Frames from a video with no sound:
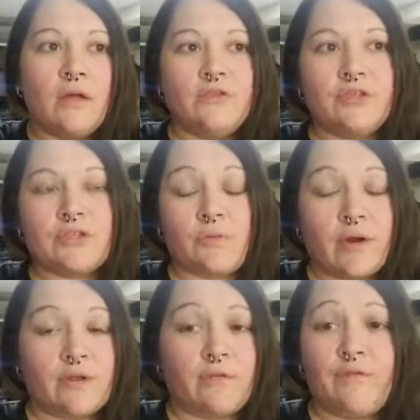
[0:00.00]
just a
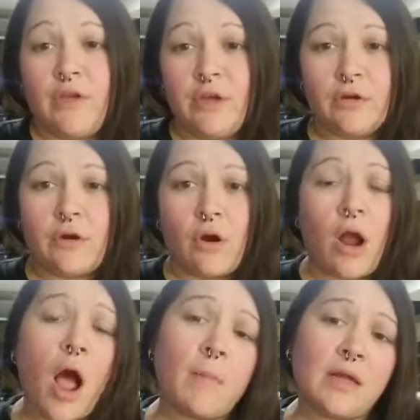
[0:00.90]
regular figure or a
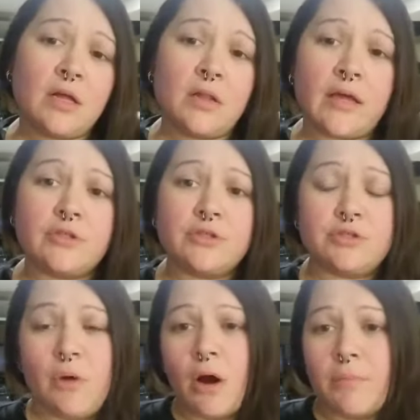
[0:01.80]
comic collector
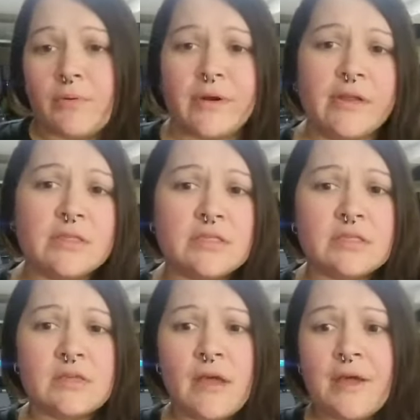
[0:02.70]
to art prints,